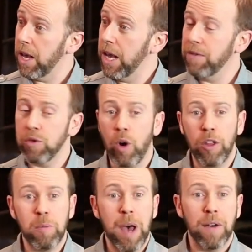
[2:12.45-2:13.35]
If you roll
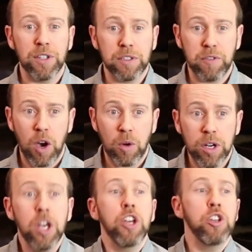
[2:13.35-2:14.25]
the pelvis
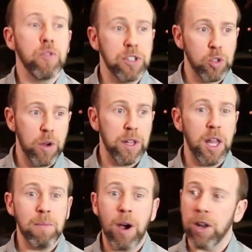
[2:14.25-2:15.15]
forward, you restore the
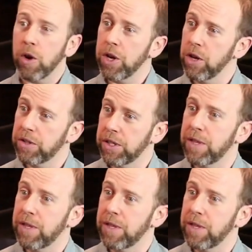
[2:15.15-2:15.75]
lumbar lordosis.